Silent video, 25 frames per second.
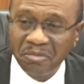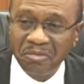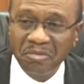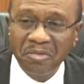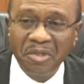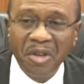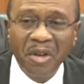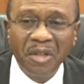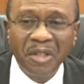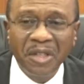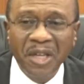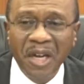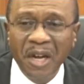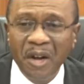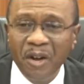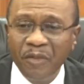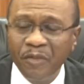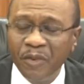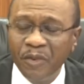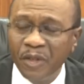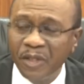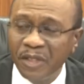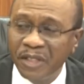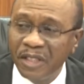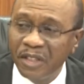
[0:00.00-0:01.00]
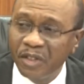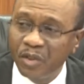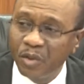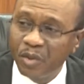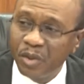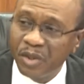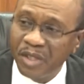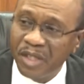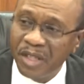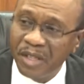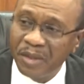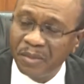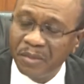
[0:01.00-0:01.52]
There are obviously 2
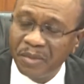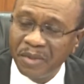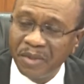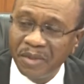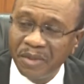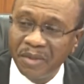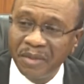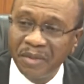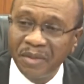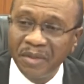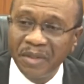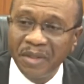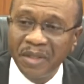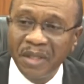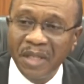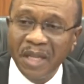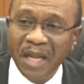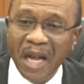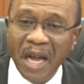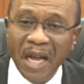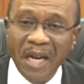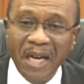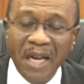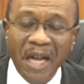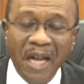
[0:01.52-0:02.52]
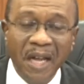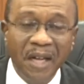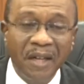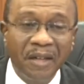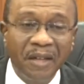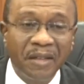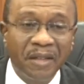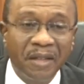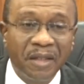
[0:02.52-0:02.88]
schemes. Either